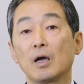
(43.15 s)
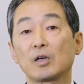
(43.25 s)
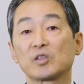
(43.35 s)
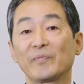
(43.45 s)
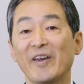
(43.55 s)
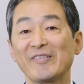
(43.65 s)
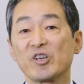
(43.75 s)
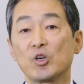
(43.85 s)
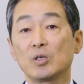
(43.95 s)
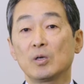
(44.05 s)

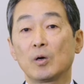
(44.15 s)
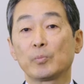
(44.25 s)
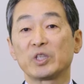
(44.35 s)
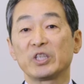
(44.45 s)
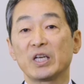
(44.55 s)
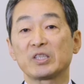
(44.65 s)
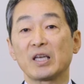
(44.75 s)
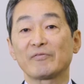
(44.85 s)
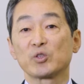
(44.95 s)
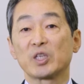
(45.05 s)
Activation of
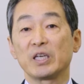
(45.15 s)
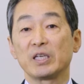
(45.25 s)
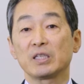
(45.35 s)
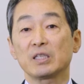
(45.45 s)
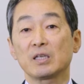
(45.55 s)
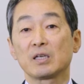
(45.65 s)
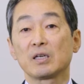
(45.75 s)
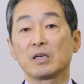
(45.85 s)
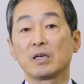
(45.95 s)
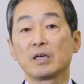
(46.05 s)
TH17
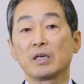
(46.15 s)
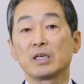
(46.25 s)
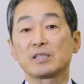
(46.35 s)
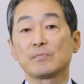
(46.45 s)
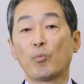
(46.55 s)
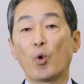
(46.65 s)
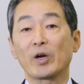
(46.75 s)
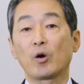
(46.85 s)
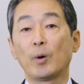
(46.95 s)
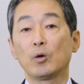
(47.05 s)
is more
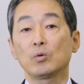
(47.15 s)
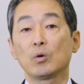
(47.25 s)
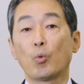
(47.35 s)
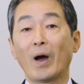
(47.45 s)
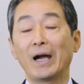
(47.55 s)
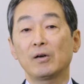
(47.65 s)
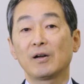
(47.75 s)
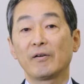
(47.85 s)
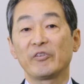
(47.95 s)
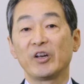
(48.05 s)
common, while
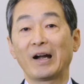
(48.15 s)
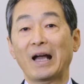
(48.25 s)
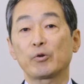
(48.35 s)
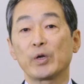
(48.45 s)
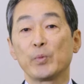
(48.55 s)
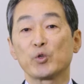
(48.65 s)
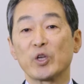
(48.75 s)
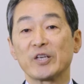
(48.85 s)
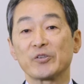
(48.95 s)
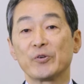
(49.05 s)
filaggrin
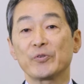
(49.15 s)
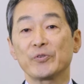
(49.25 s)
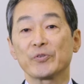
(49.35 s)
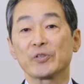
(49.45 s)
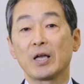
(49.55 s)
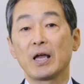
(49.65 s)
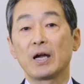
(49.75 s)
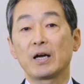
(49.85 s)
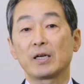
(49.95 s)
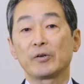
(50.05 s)
mutation
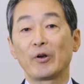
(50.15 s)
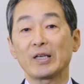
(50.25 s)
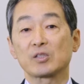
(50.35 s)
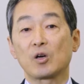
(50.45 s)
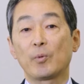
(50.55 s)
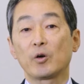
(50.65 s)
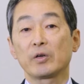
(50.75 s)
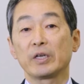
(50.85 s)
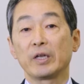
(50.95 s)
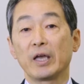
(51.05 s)
are less common
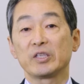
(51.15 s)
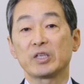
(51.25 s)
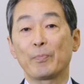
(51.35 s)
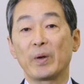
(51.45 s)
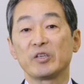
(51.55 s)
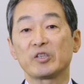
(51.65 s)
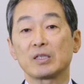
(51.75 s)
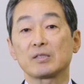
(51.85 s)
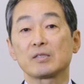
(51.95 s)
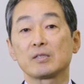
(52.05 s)
in Asian
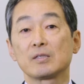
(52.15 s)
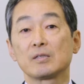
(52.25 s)
patients.